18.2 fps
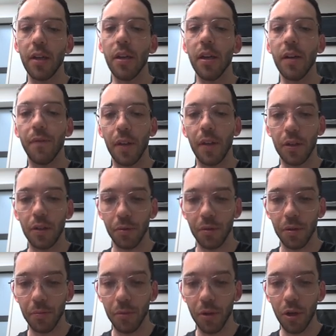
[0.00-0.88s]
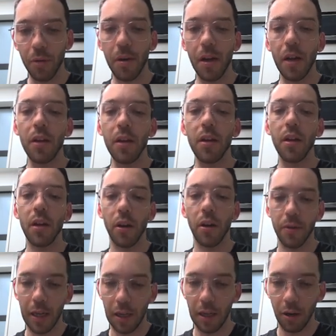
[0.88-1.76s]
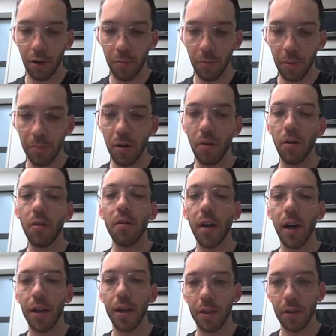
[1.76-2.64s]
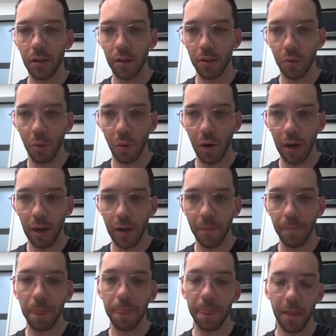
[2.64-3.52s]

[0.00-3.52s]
If there's still some tumor, you go and take a little bit more until it's all clear.